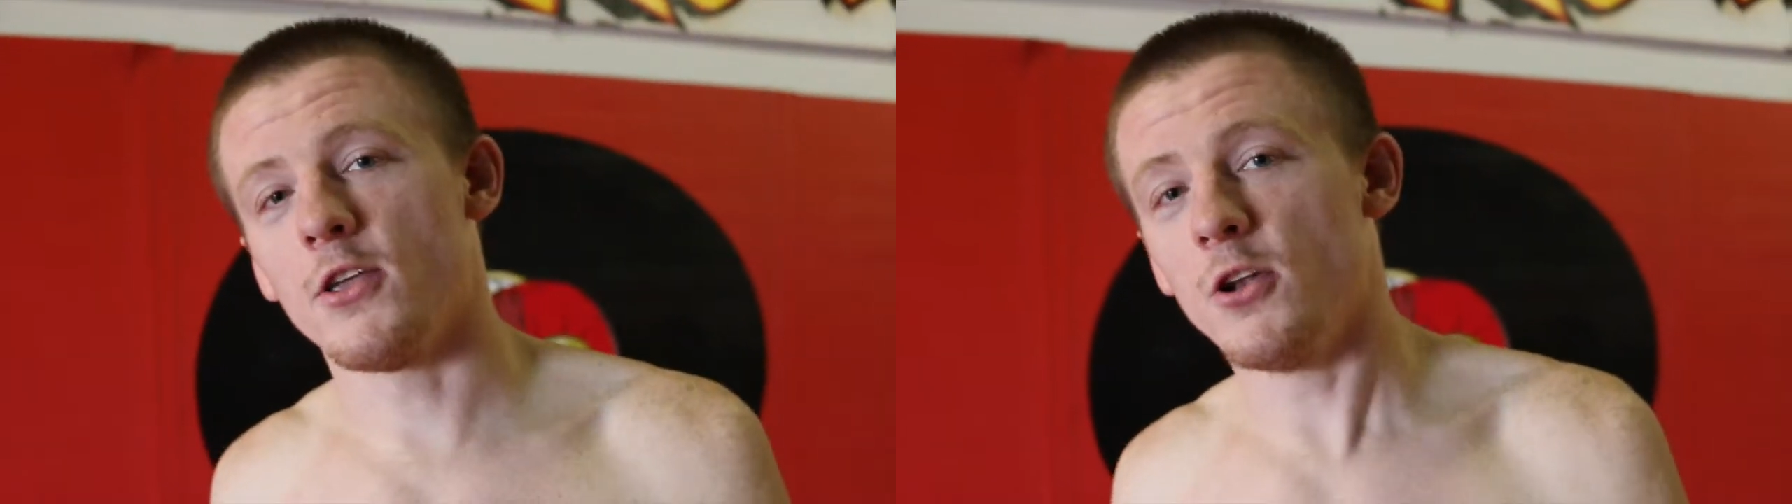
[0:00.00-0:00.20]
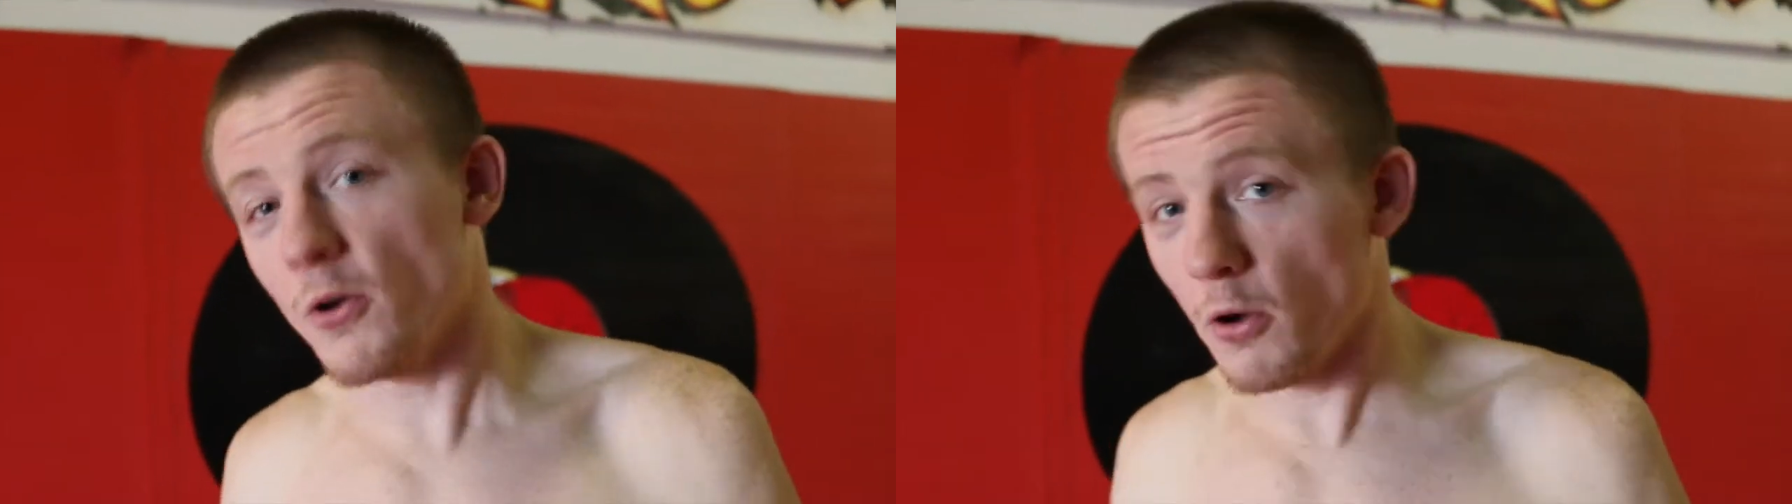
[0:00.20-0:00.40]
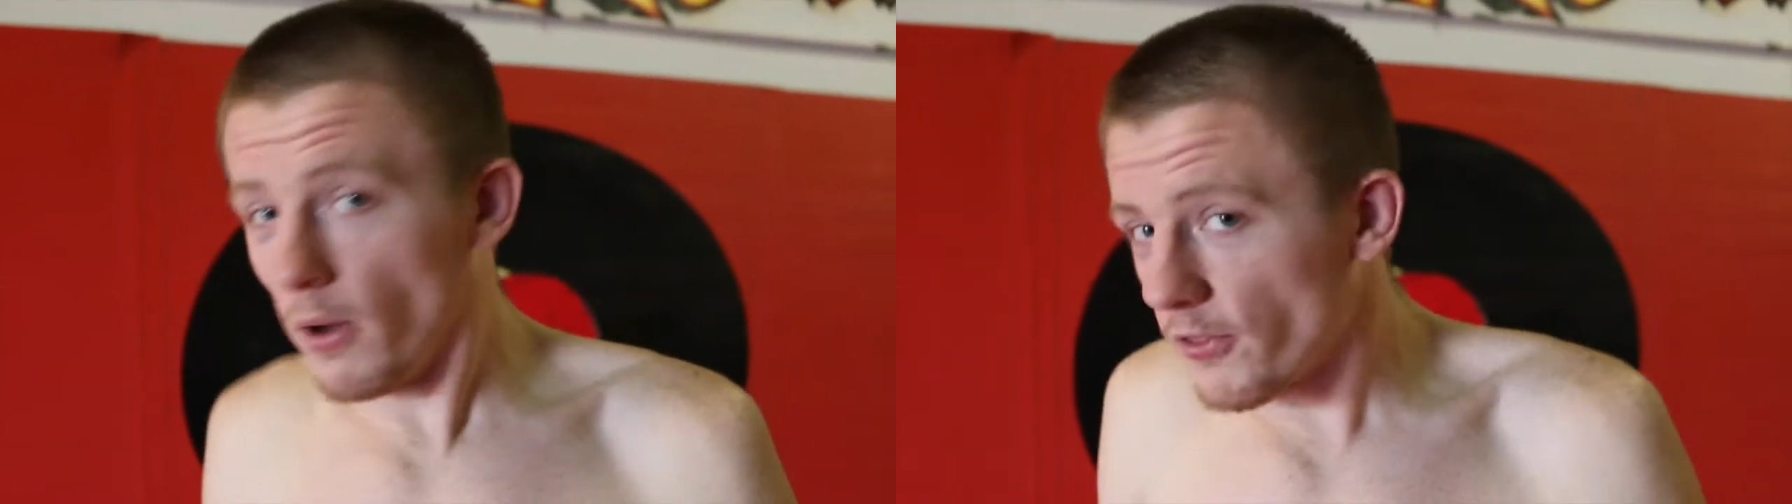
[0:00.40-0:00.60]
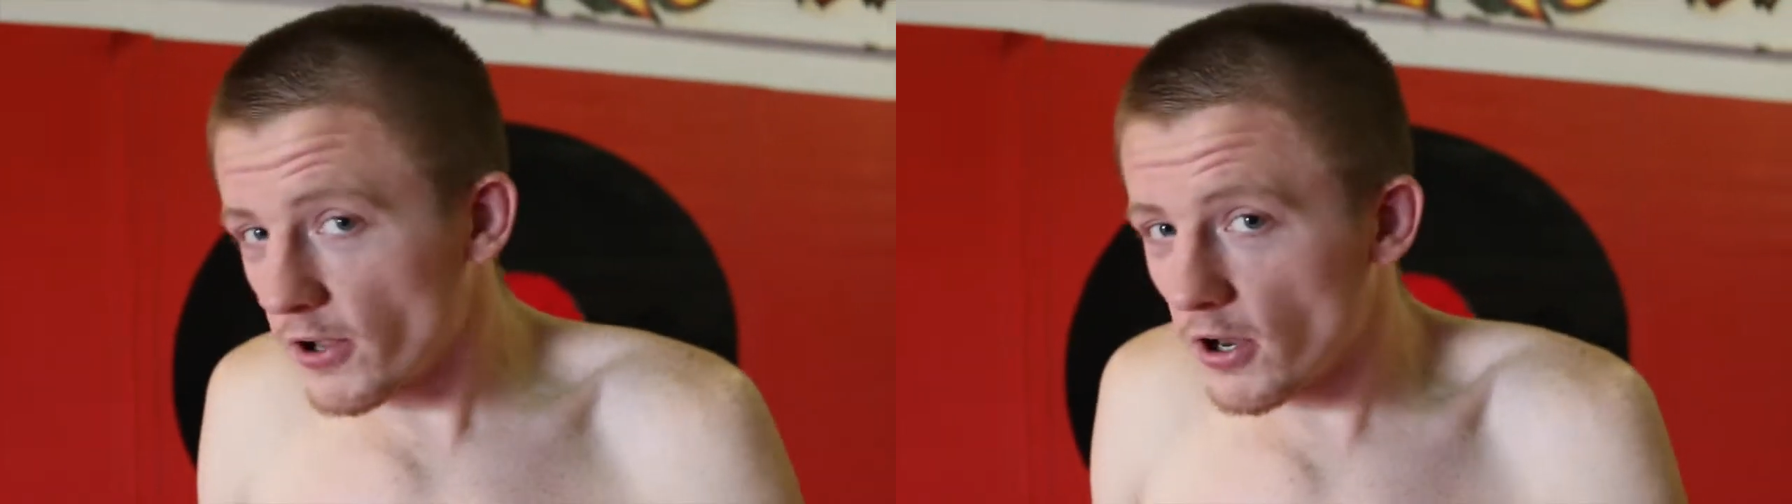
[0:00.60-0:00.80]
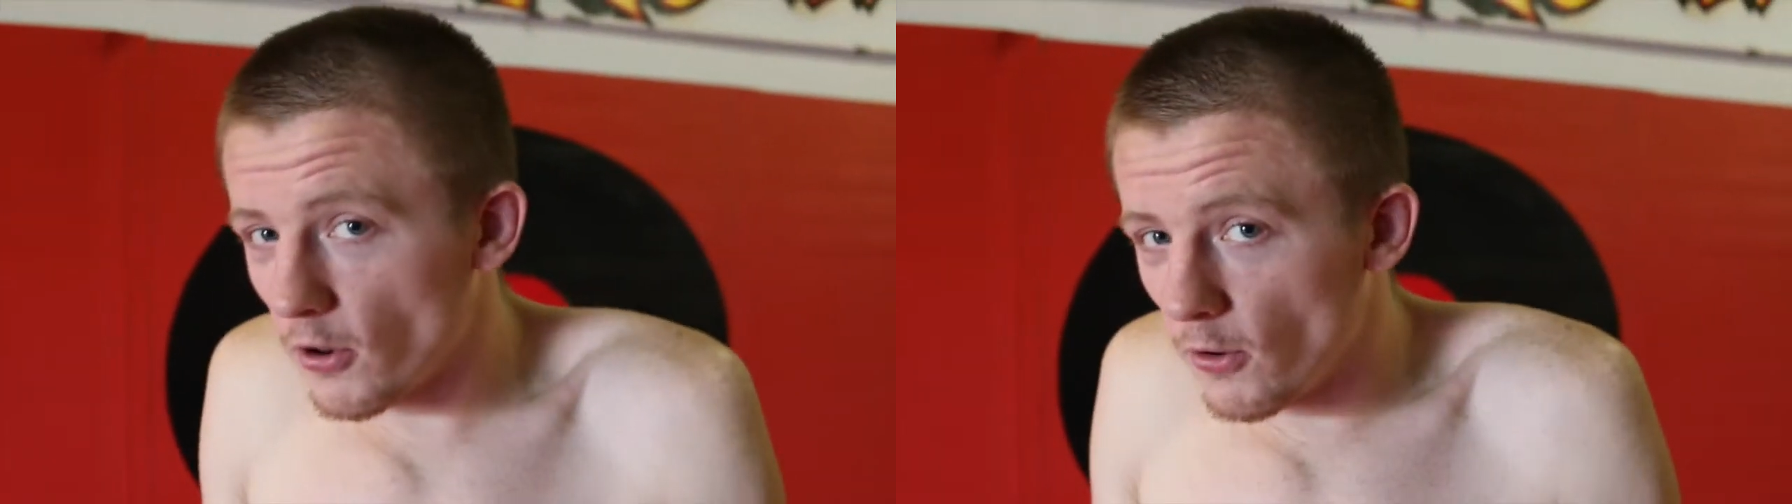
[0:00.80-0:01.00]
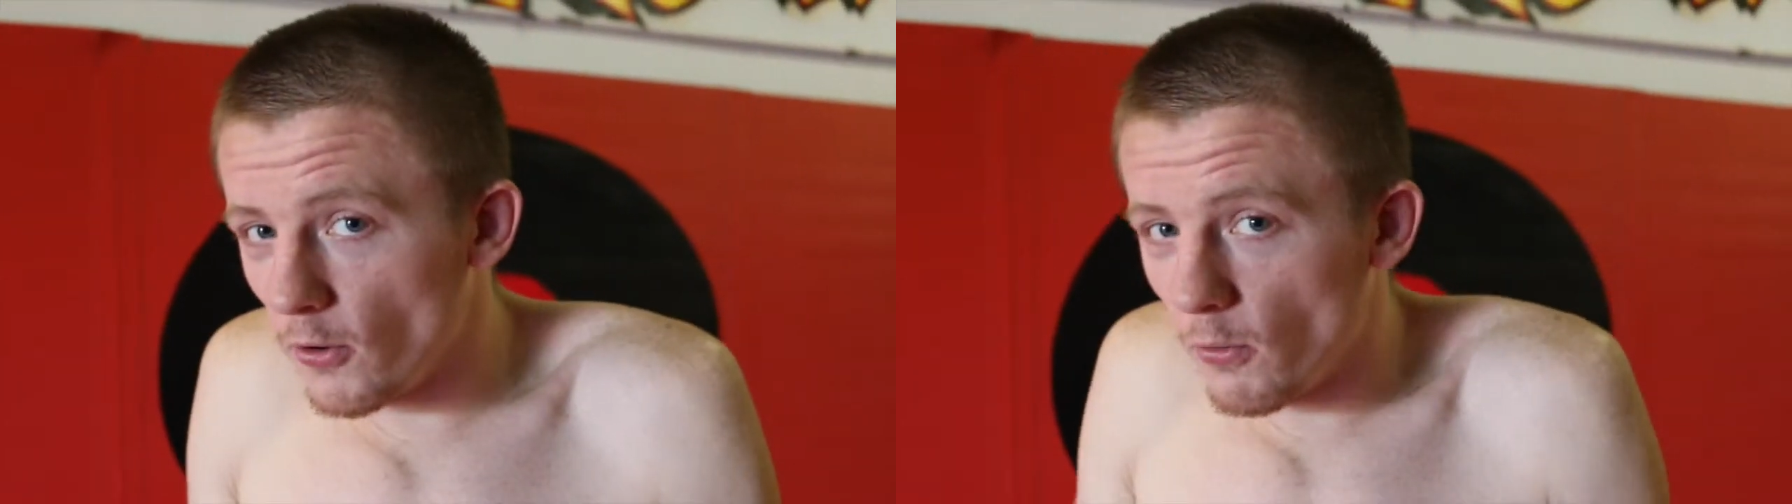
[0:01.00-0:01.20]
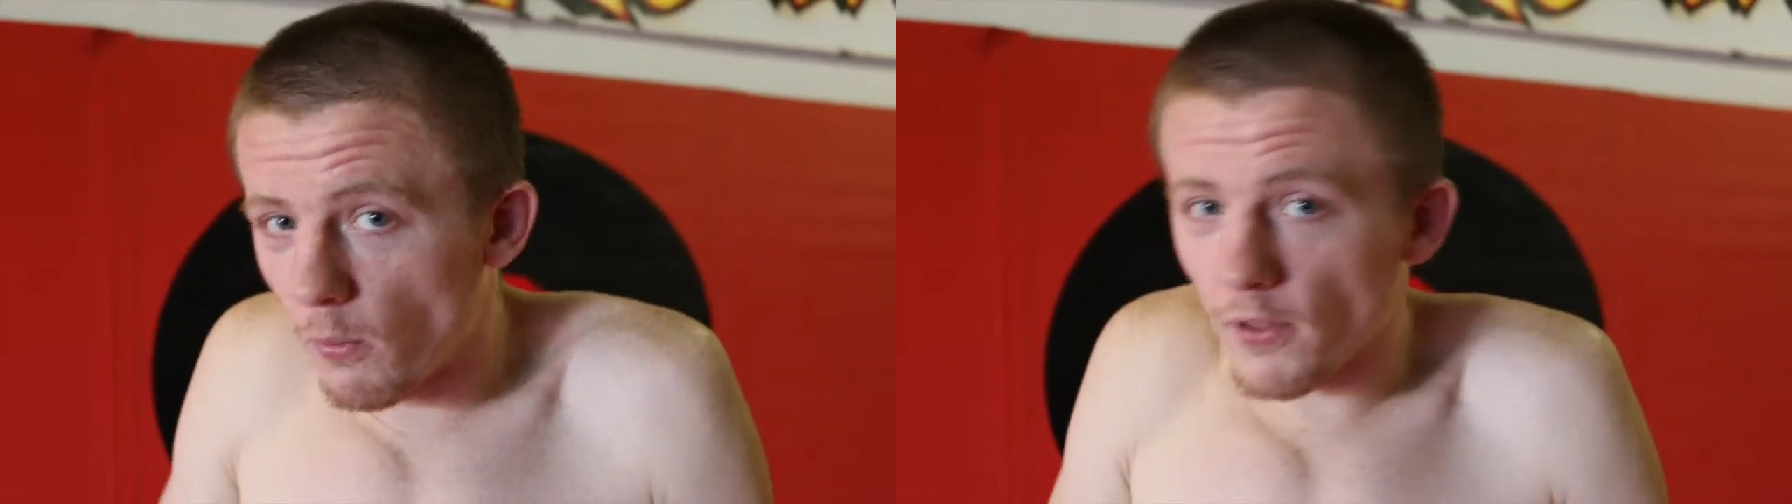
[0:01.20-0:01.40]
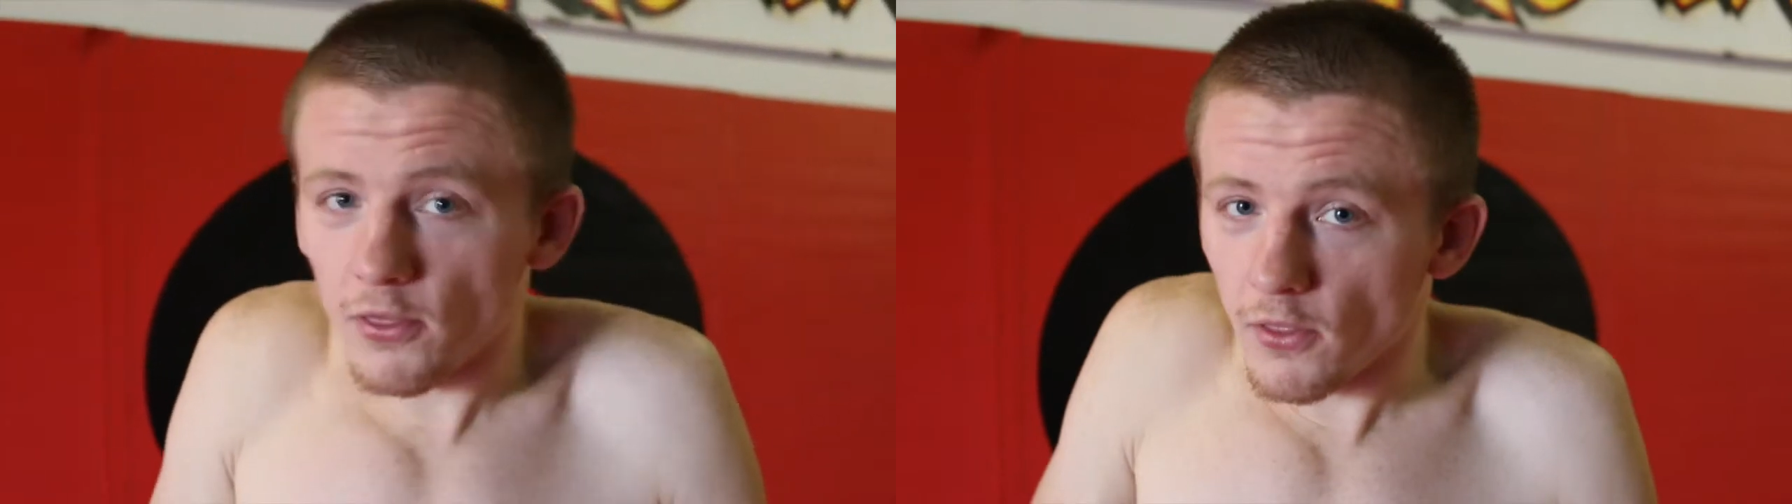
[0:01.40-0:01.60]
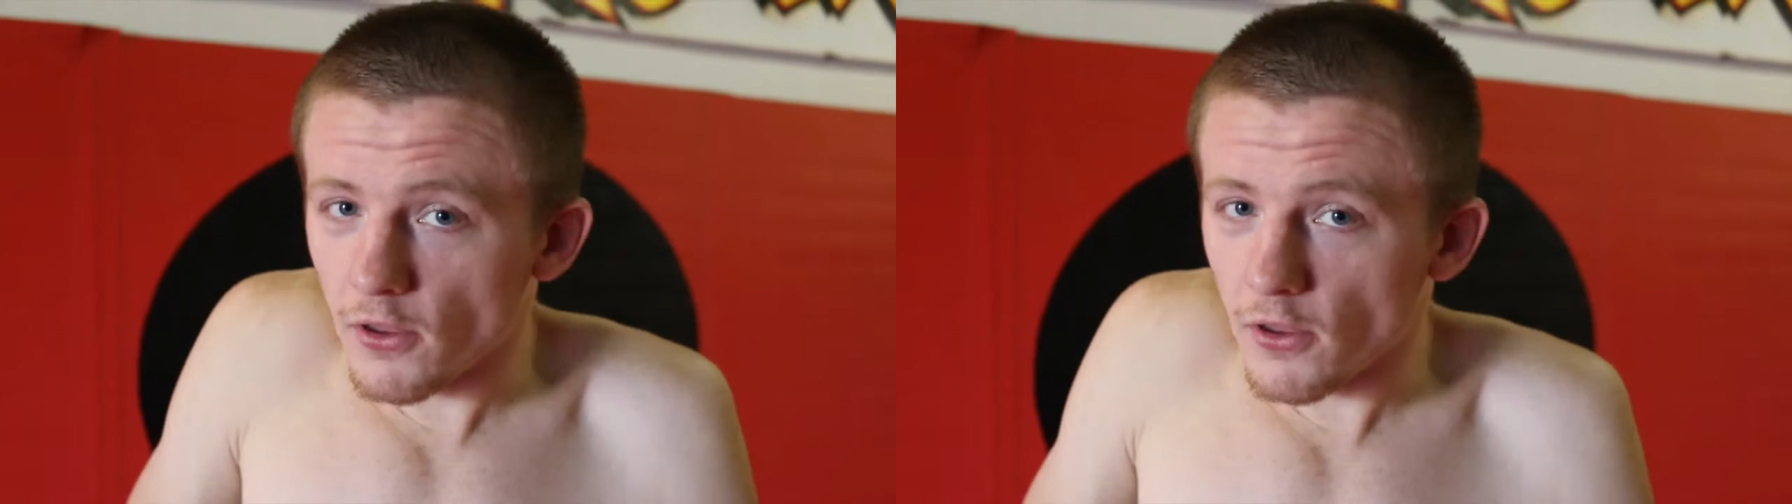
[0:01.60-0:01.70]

you don't know what they're going to do, what,